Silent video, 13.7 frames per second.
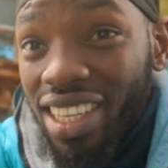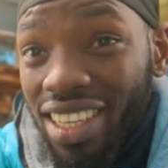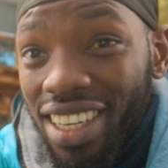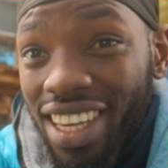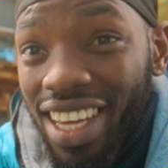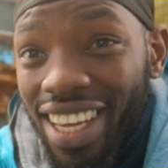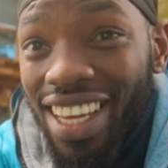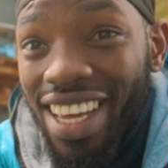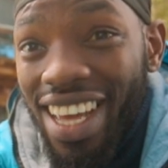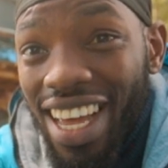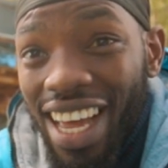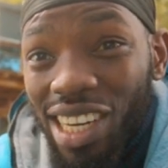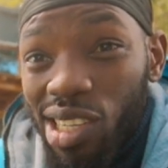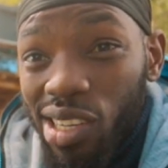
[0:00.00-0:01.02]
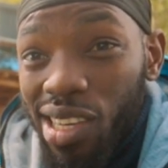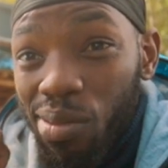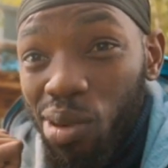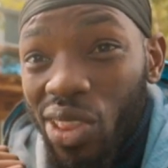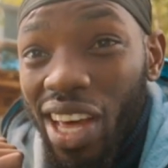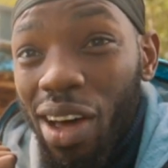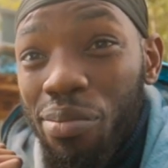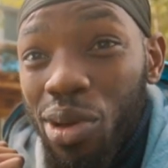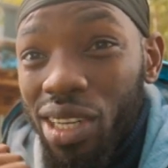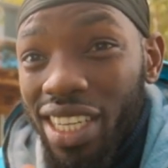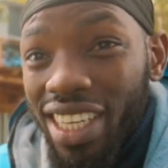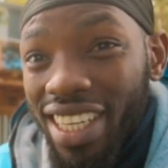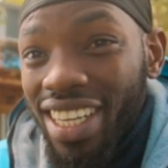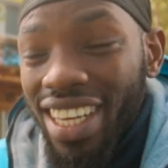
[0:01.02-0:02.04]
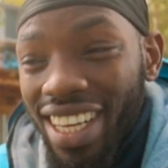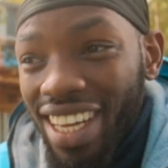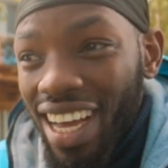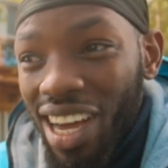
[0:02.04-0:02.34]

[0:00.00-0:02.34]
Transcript: bending and talking about that building.